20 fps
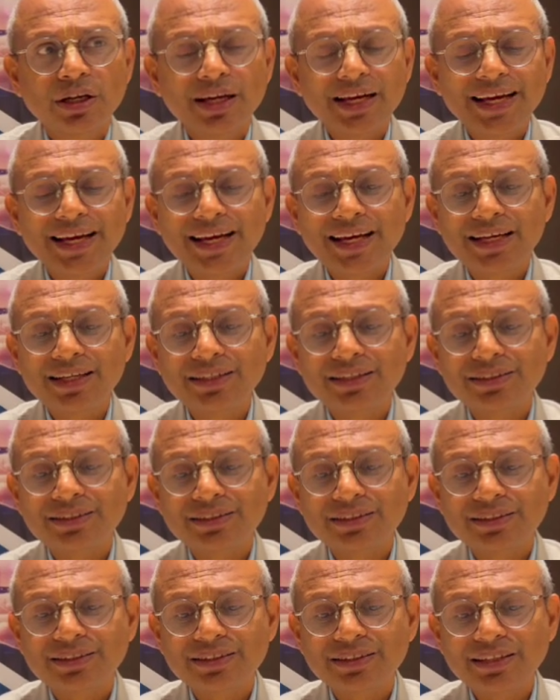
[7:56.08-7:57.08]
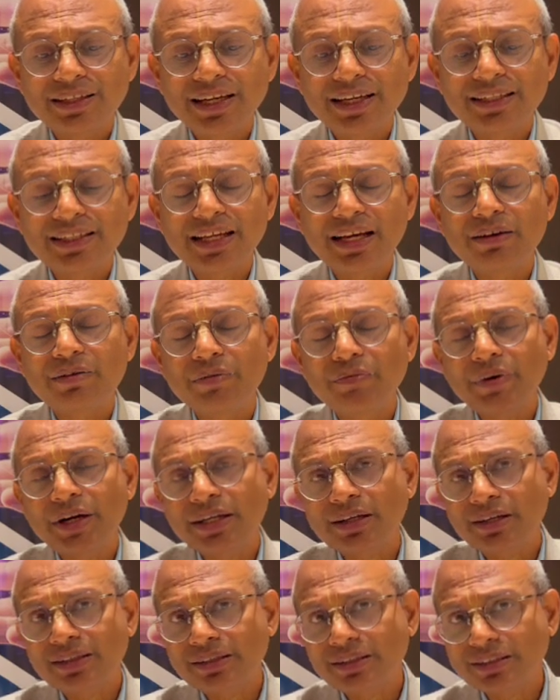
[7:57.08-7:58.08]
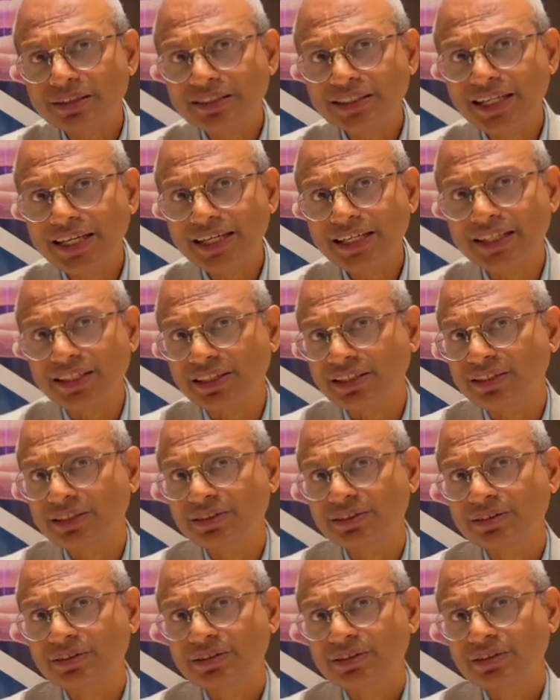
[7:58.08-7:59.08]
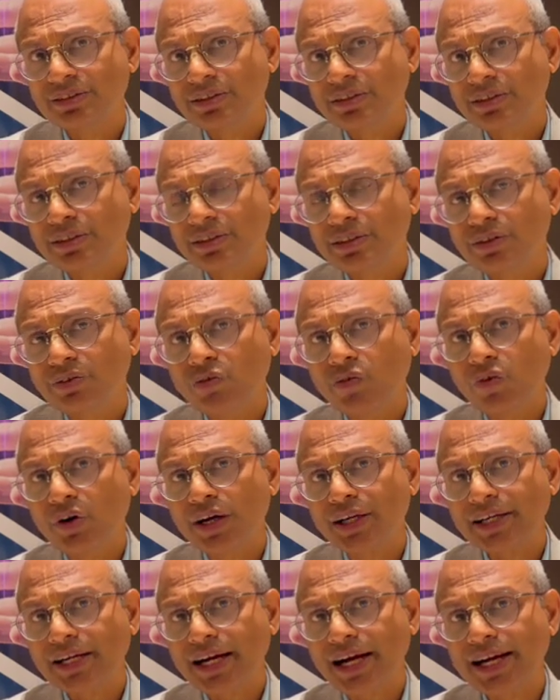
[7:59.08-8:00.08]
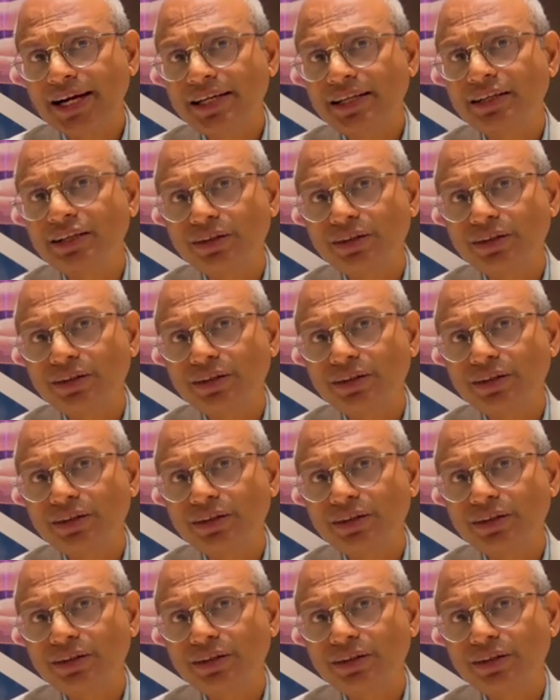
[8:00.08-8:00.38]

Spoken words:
and they have a better understanding what kind